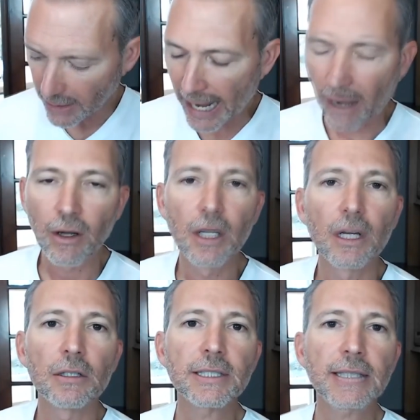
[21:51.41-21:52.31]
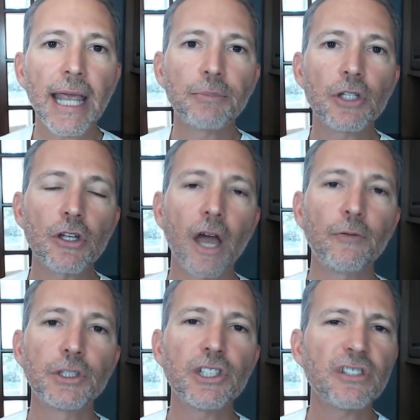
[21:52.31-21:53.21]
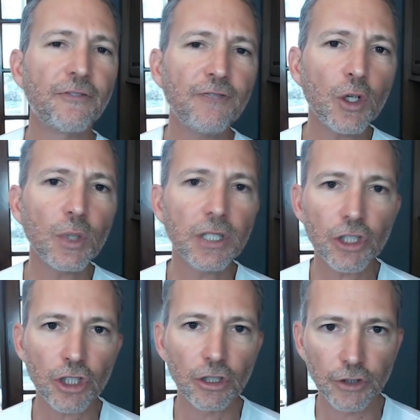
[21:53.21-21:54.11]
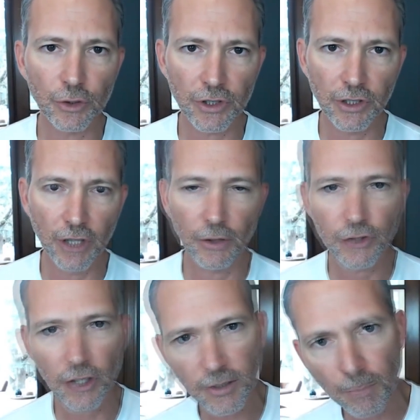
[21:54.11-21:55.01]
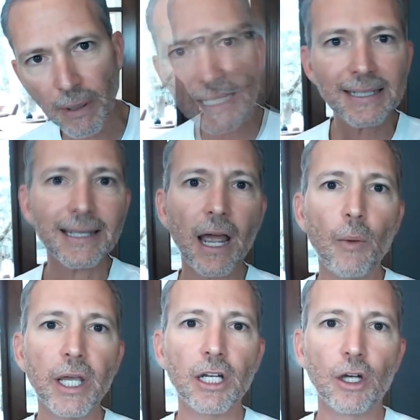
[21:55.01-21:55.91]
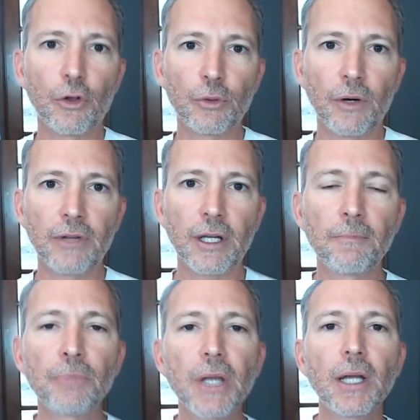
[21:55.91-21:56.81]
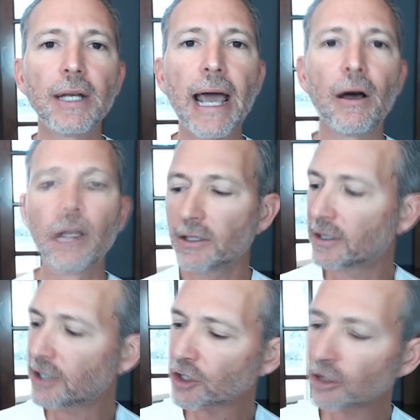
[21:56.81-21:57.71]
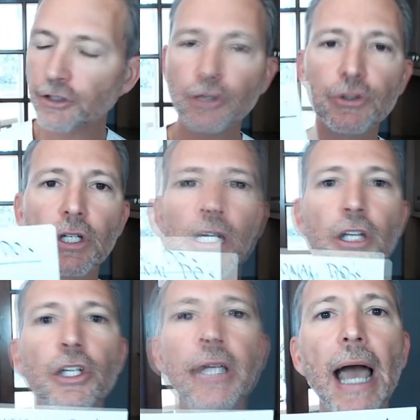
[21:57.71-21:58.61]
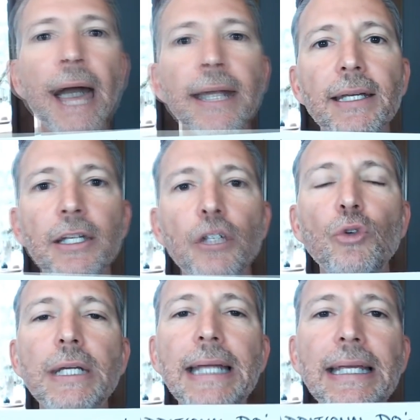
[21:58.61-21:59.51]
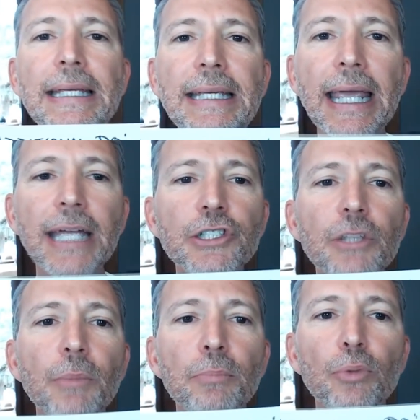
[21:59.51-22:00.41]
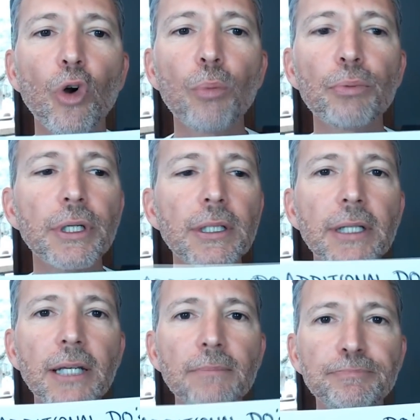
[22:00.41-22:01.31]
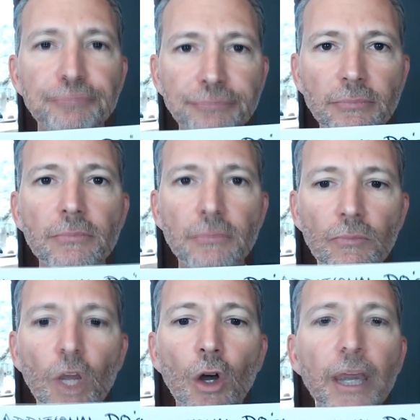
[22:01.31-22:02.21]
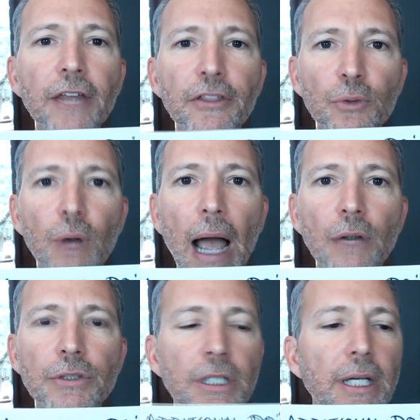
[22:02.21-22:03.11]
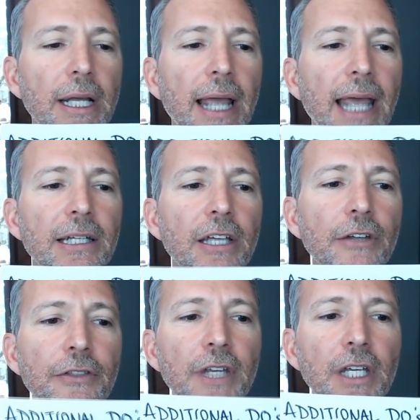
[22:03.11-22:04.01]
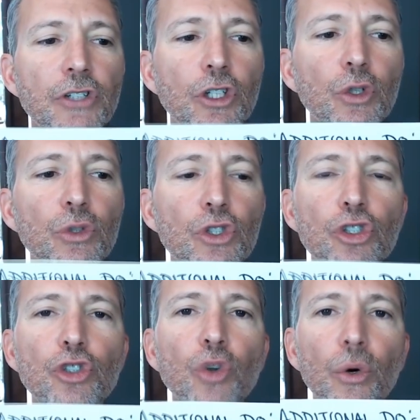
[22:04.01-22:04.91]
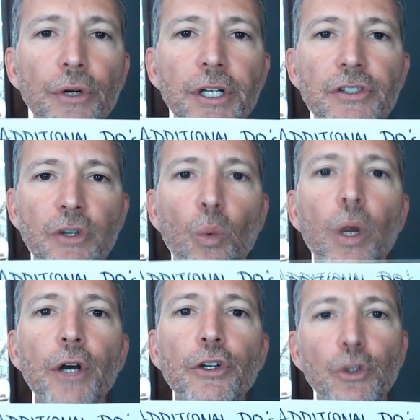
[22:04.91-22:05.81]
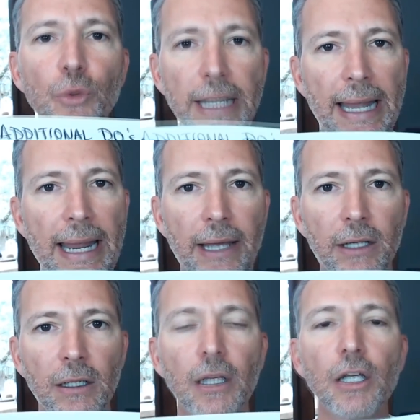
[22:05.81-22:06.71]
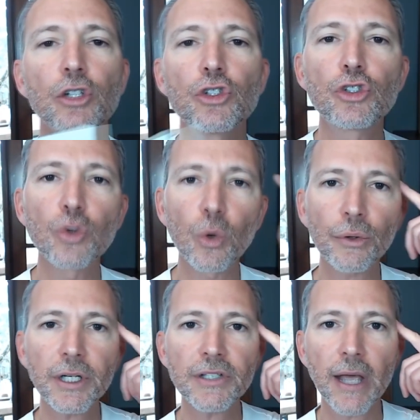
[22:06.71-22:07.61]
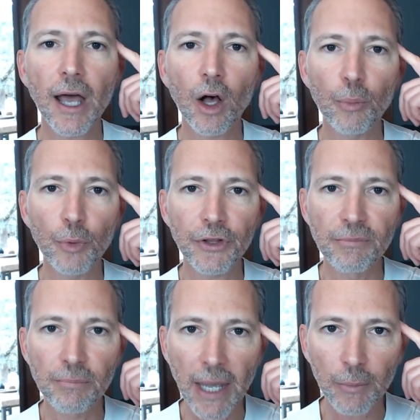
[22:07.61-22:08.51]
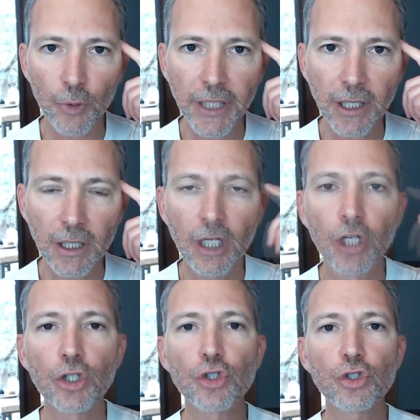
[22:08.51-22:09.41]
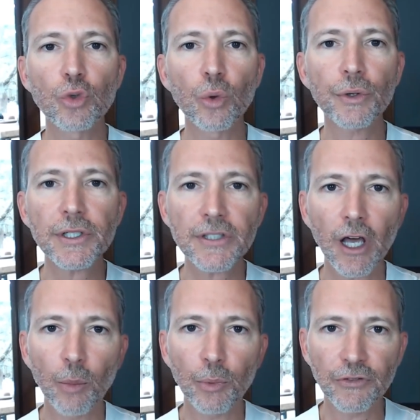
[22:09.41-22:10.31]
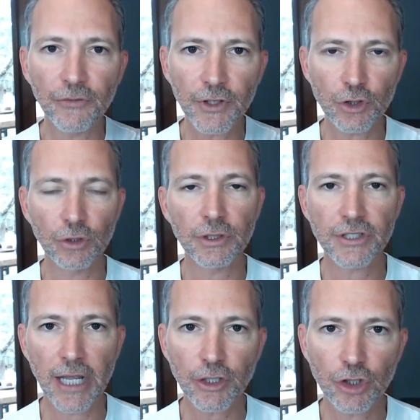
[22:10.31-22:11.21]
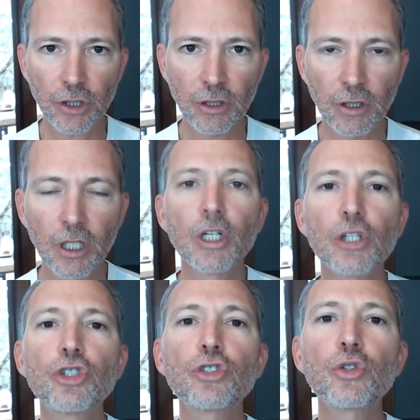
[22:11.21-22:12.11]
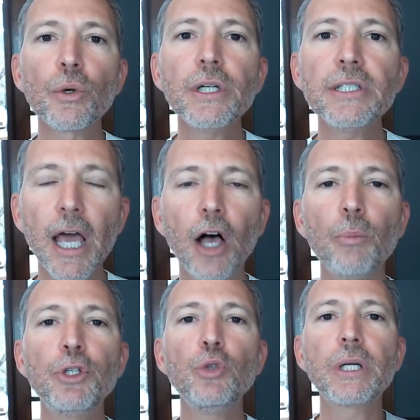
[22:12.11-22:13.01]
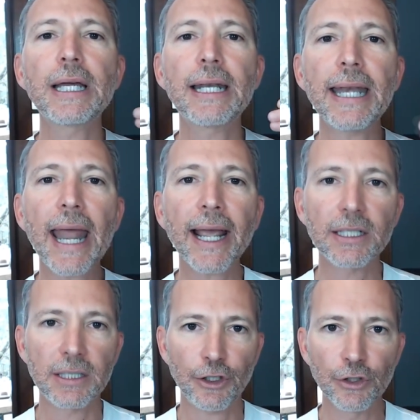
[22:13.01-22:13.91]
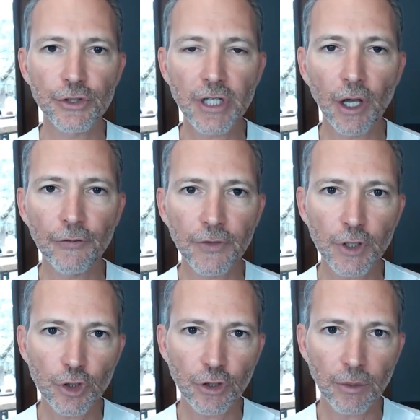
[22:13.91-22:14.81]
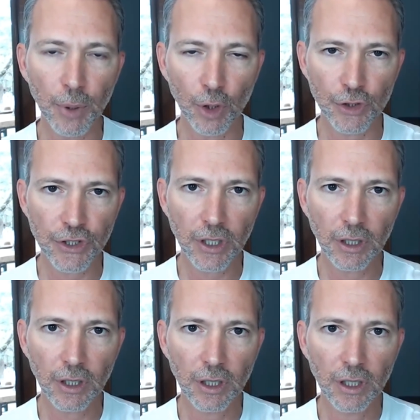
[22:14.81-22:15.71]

Now, let's cap this off with just a few additional do's and don'ts. So that's basically how I want you to go through everything. Now, additional do's, you can engage them appropriately, okay, throughout. And the other is use stories where you can. Stories help with memory. Stories help with visualization. Stories help you connect yourself to the person.